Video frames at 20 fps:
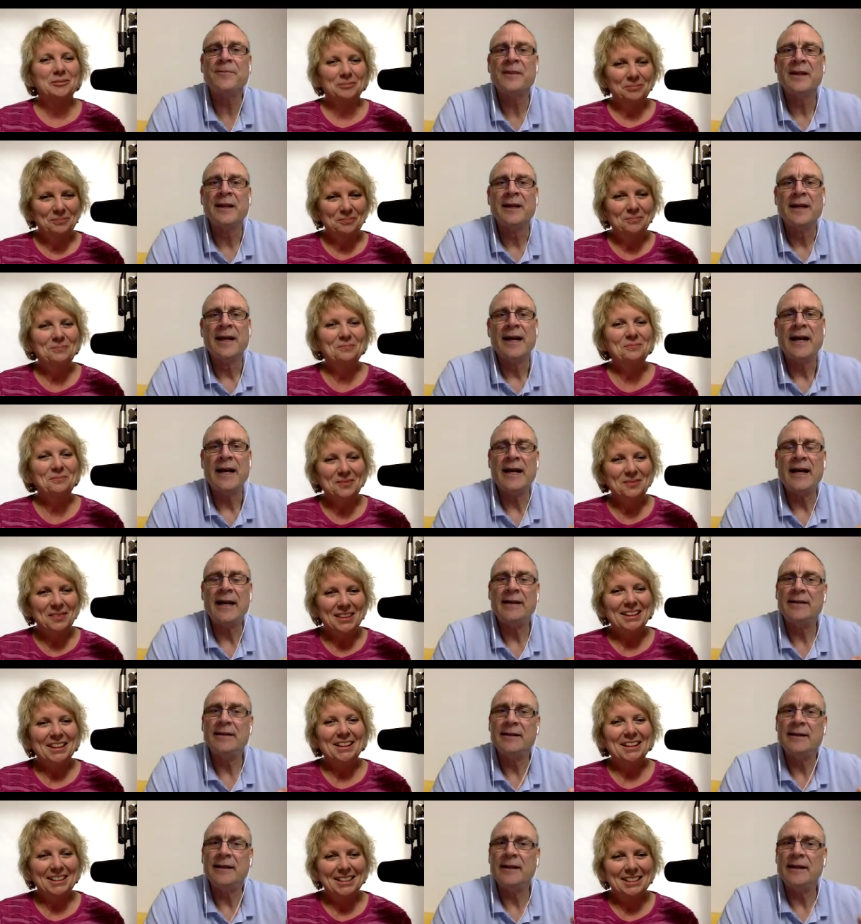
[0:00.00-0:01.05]
Speaker 1: mm-hmm. and
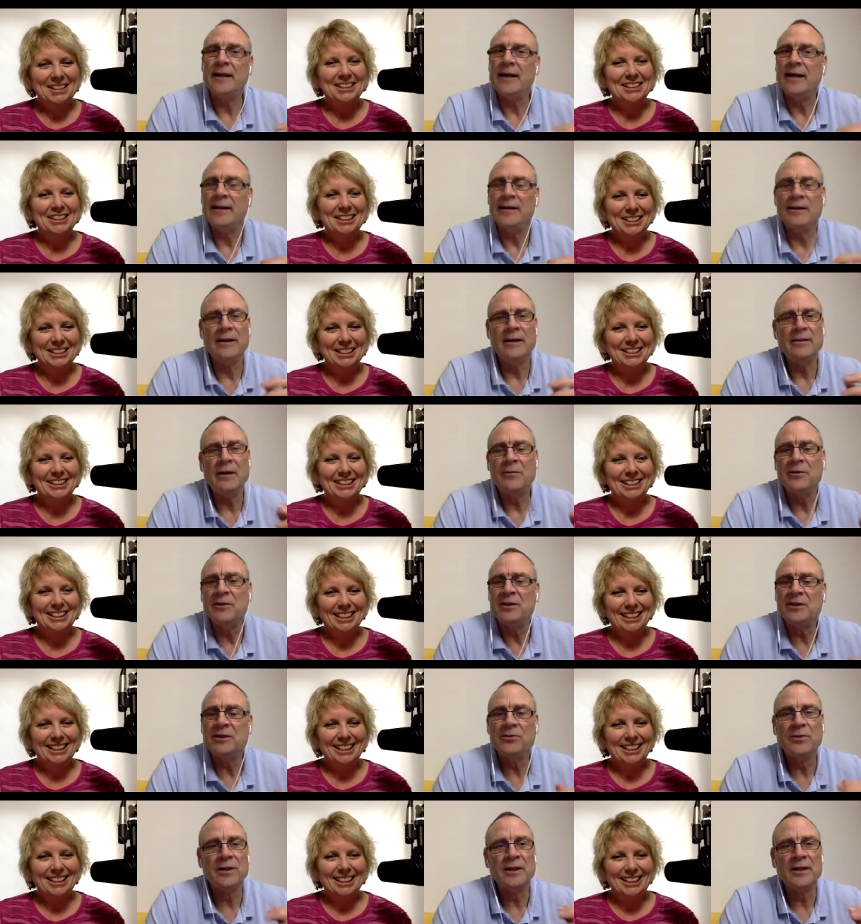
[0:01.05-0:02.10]
and it, it was
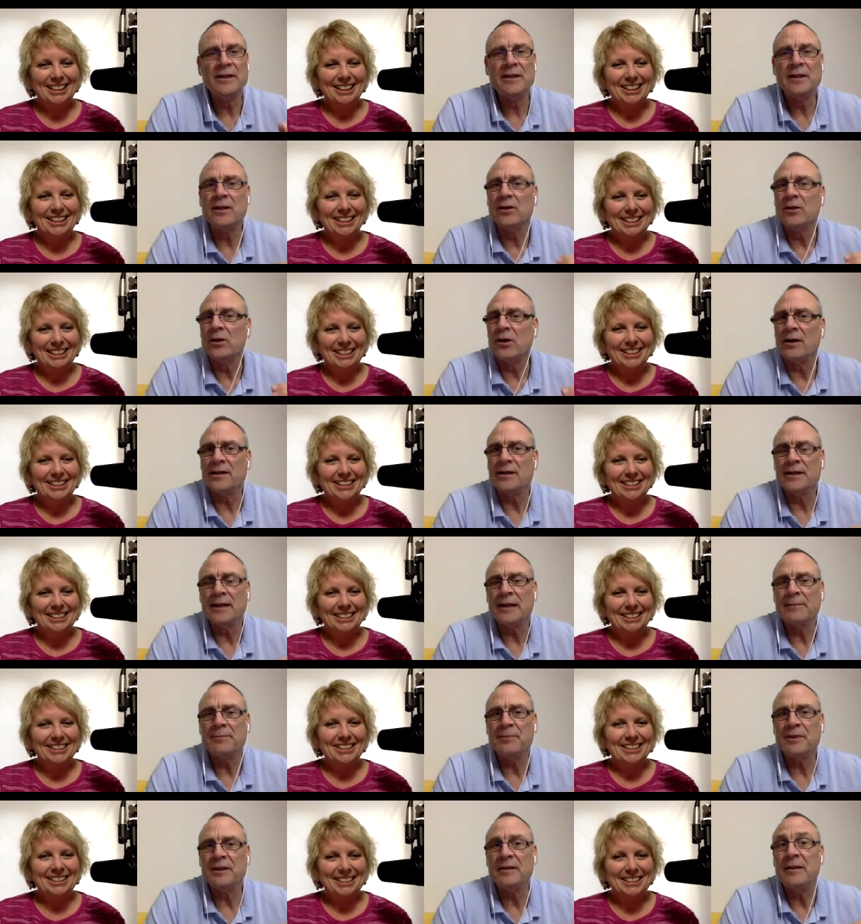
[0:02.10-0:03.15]
just really light and
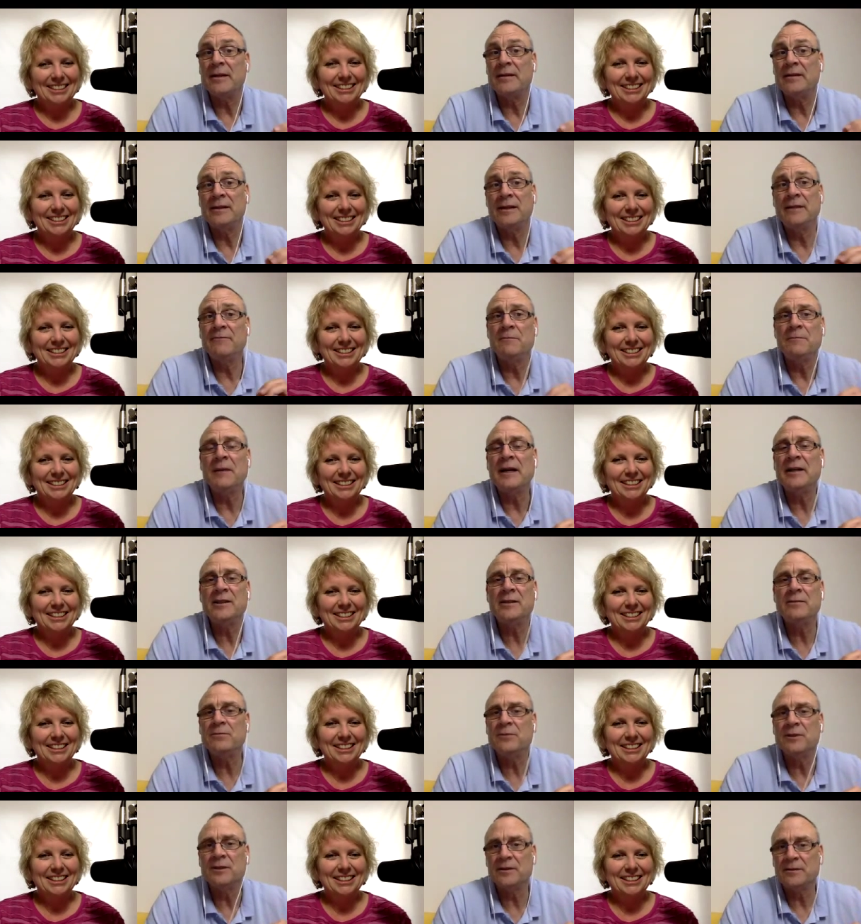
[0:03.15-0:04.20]
upbeat, and the information
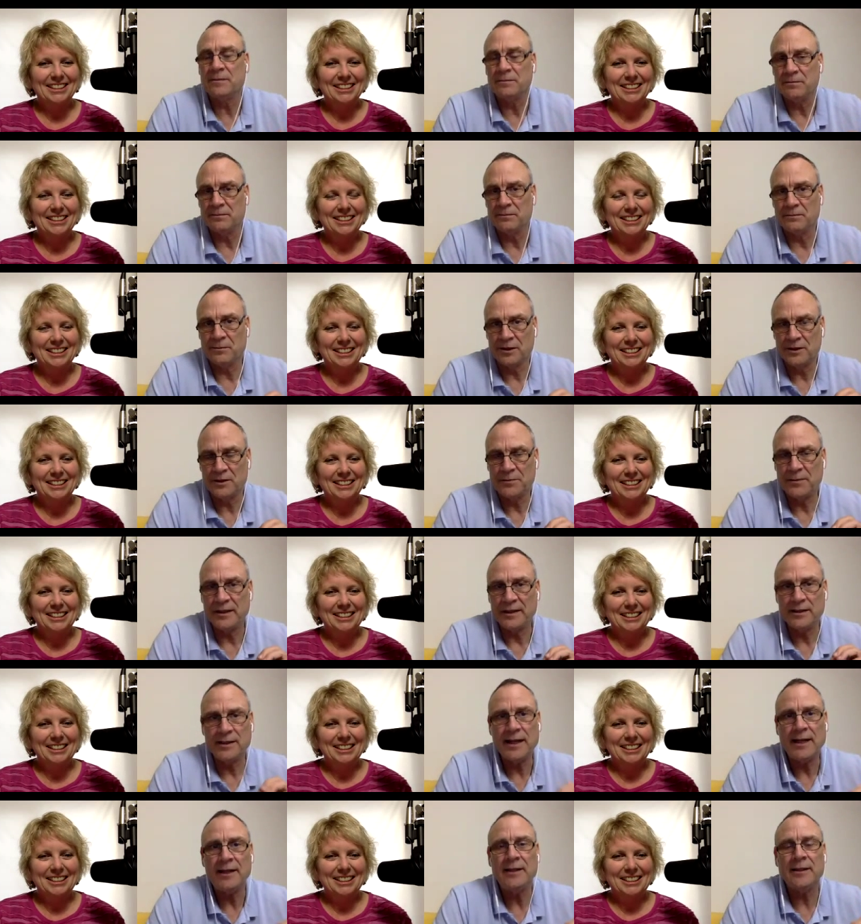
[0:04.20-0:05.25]
was. was
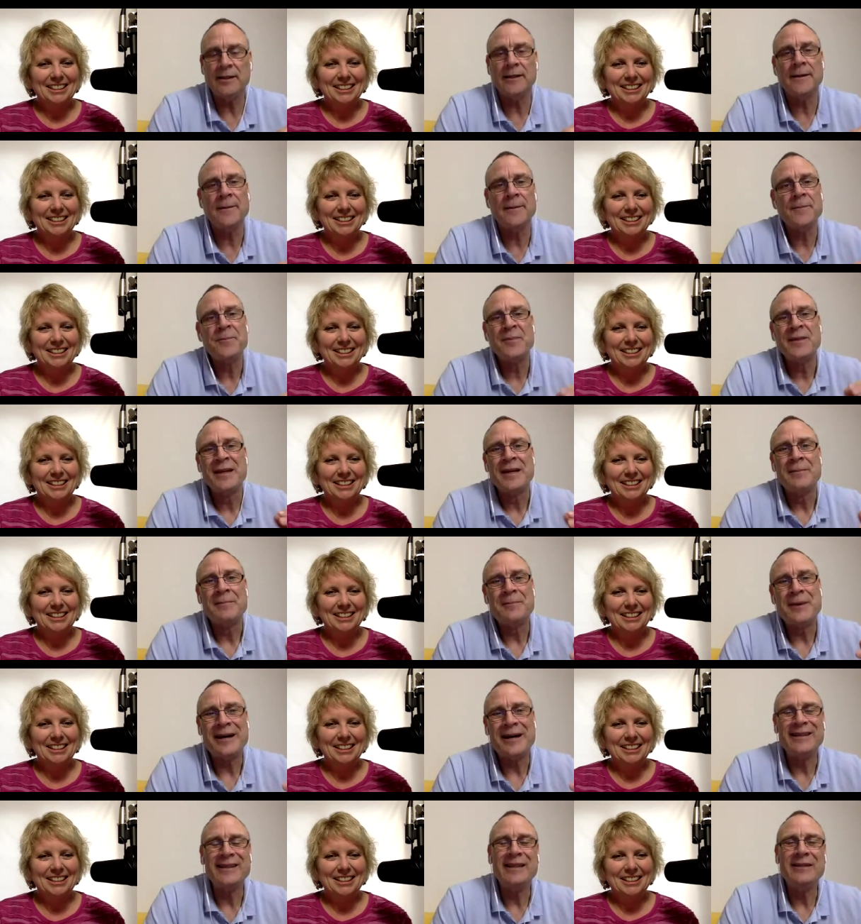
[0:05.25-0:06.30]
spectacular,
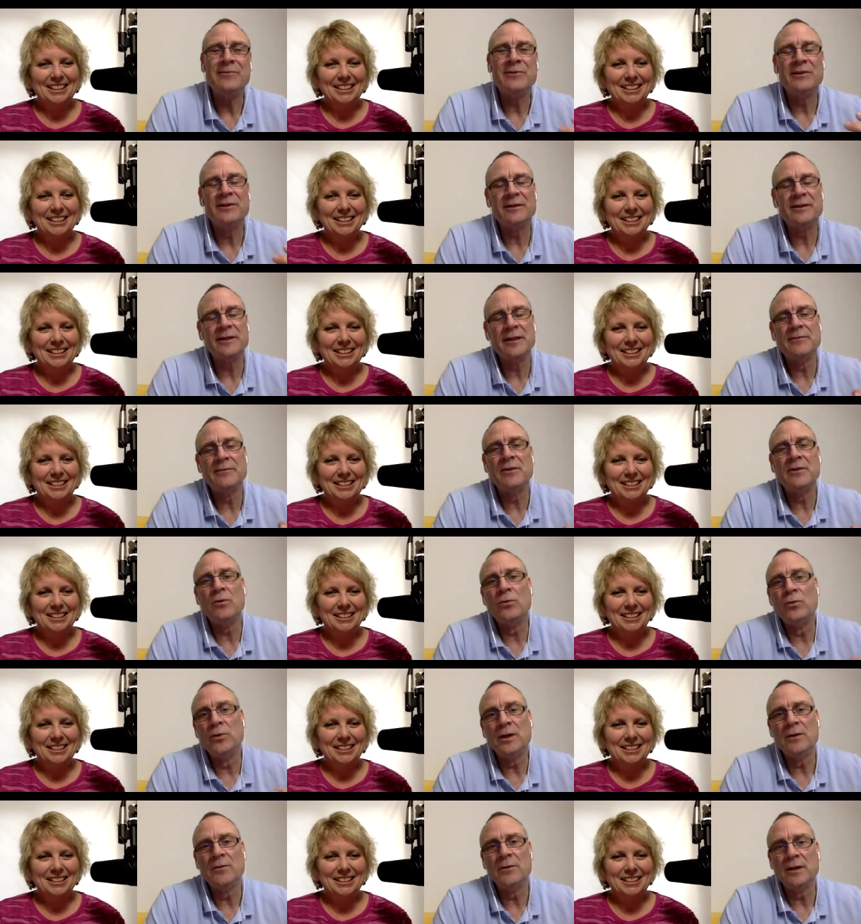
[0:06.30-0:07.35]
but it was delivered
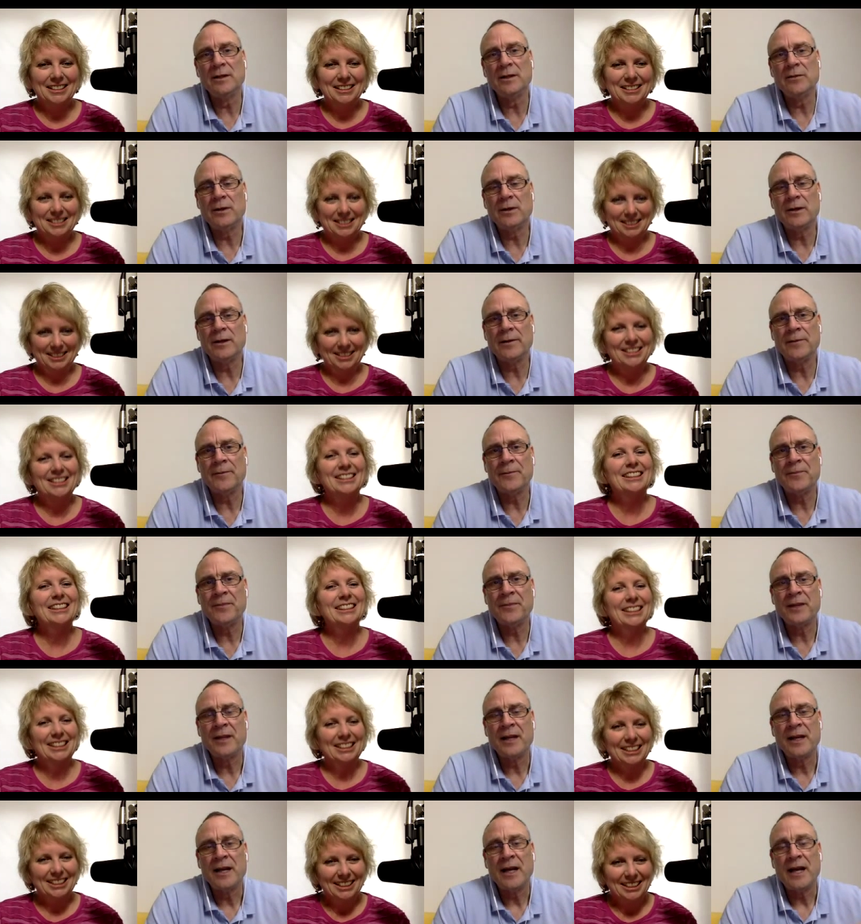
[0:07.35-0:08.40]
really, really well.
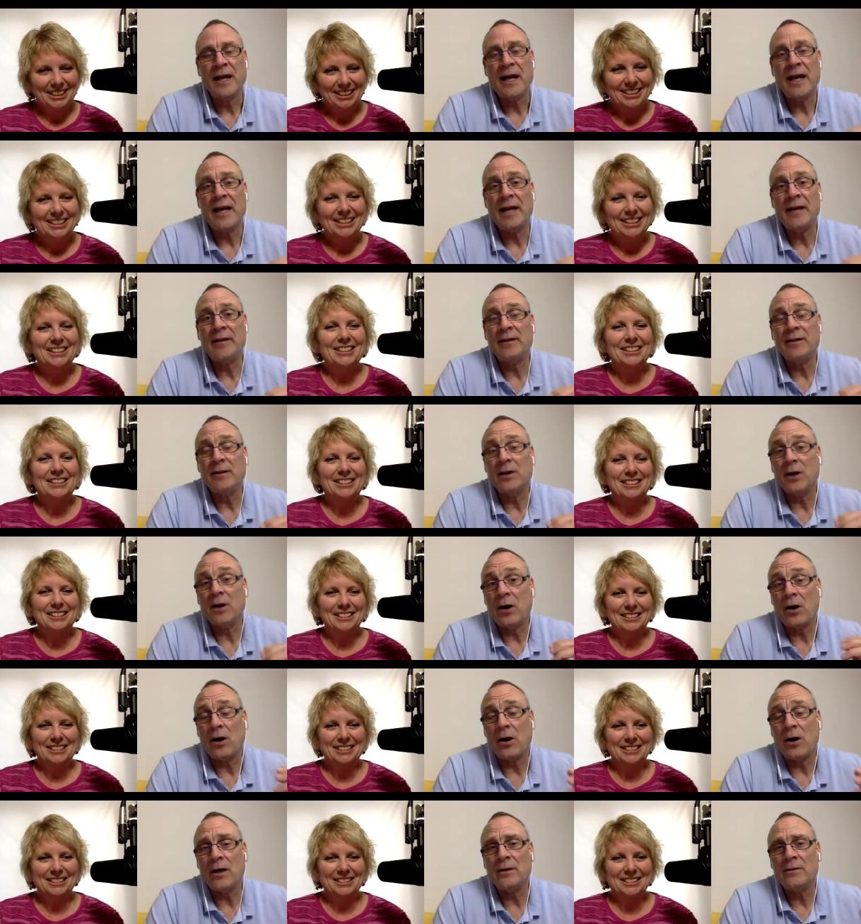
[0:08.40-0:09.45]
And
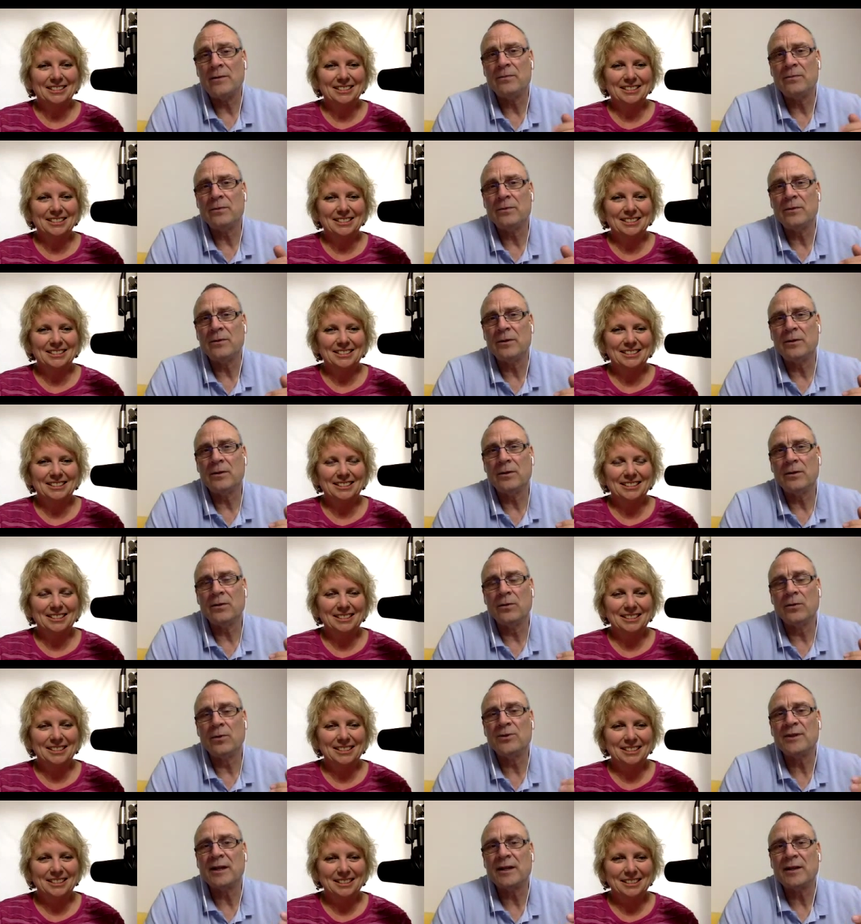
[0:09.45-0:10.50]
I
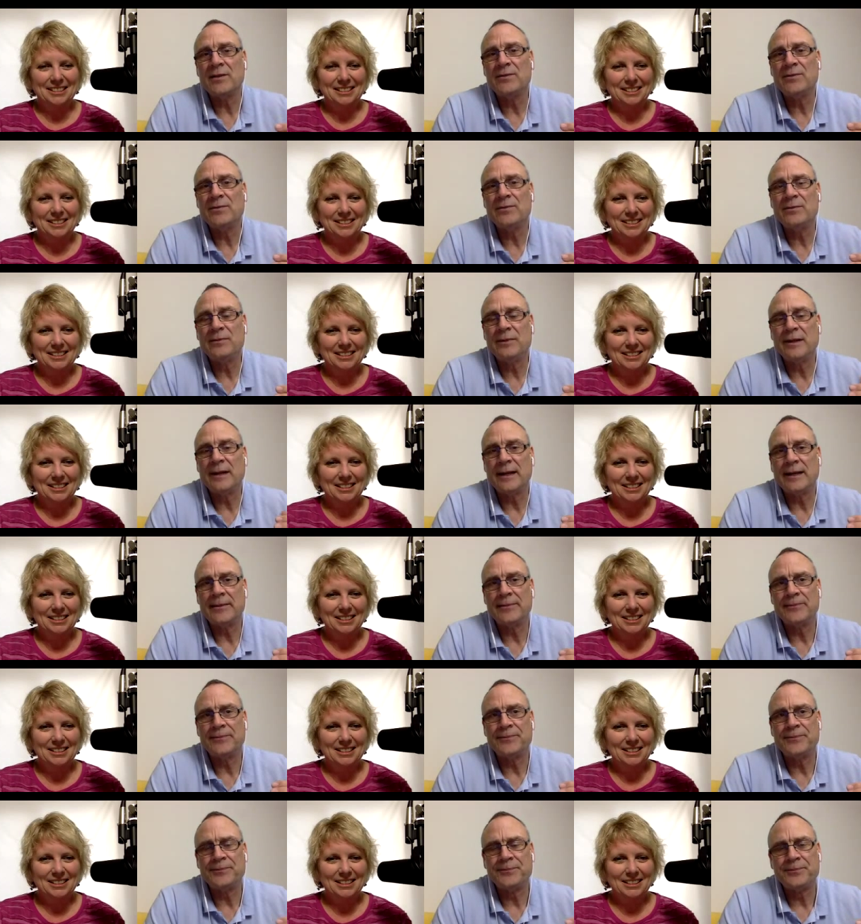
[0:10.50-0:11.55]
also
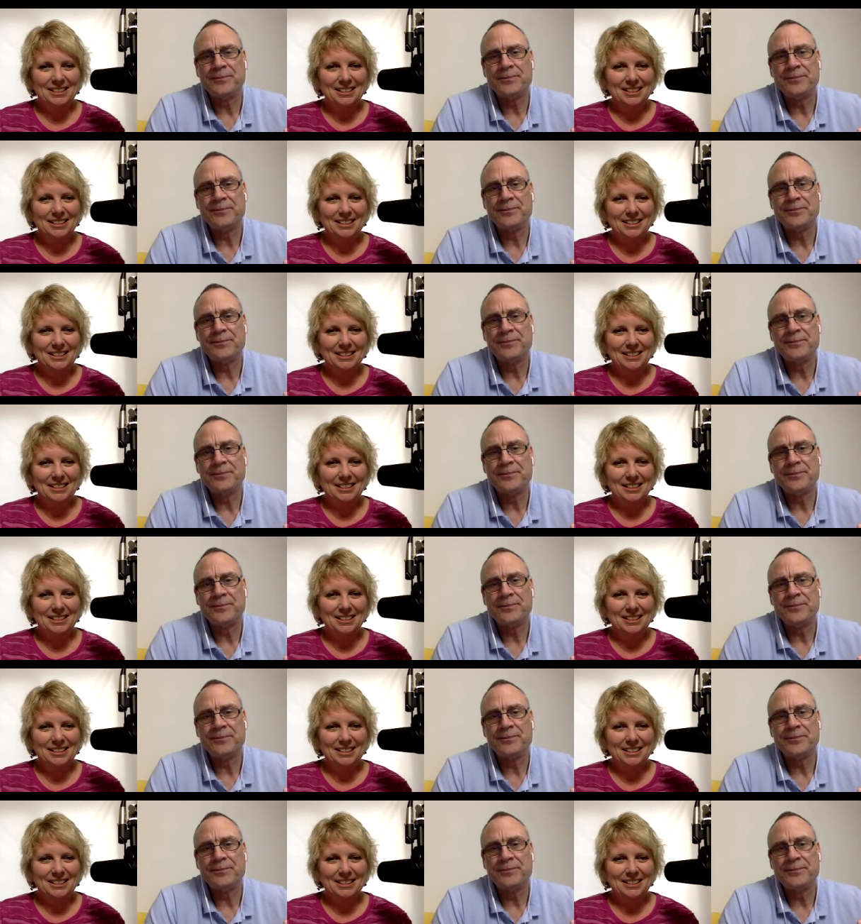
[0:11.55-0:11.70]
um,